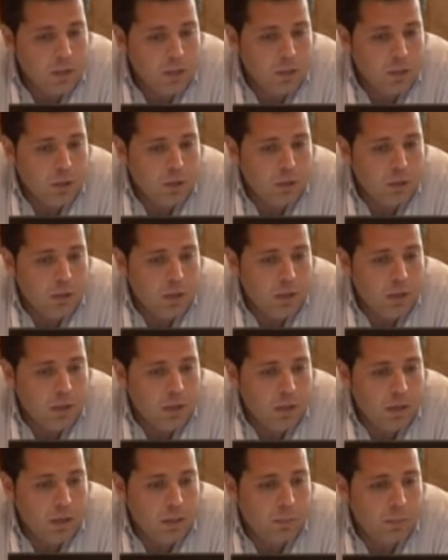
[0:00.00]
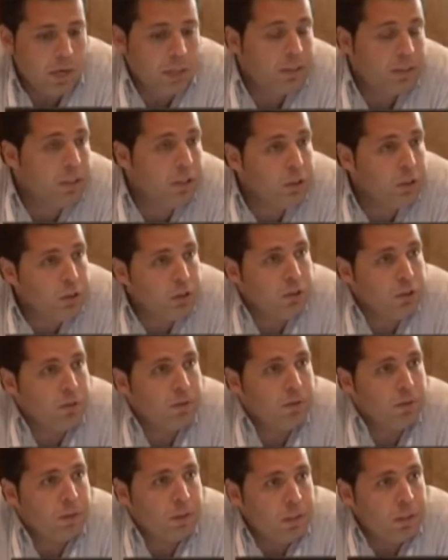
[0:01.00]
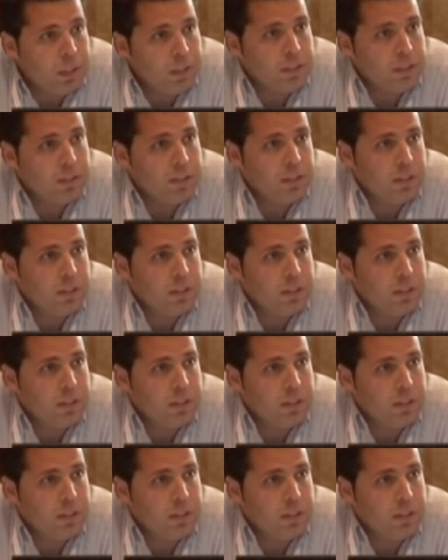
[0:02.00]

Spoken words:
So, a practical use of this